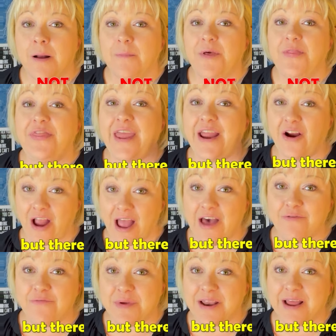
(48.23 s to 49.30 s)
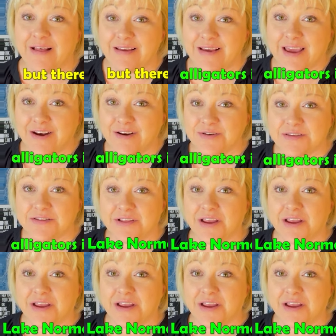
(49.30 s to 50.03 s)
but there have been alligators in